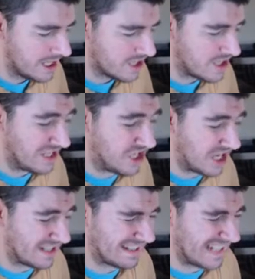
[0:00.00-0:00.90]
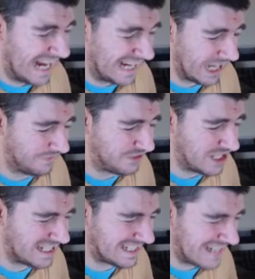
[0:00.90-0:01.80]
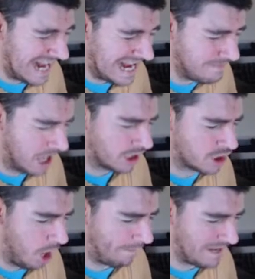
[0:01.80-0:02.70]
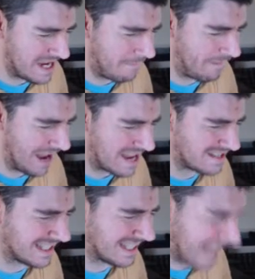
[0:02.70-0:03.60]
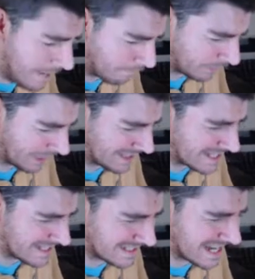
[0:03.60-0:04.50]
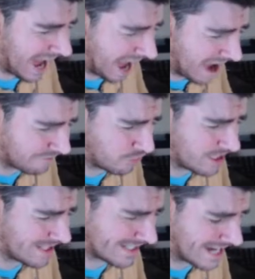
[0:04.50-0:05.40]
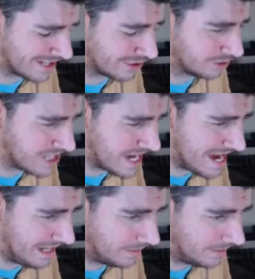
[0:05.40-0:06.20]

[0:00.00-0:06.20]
They're just sick of the same copy and paste gameplay they see every single year.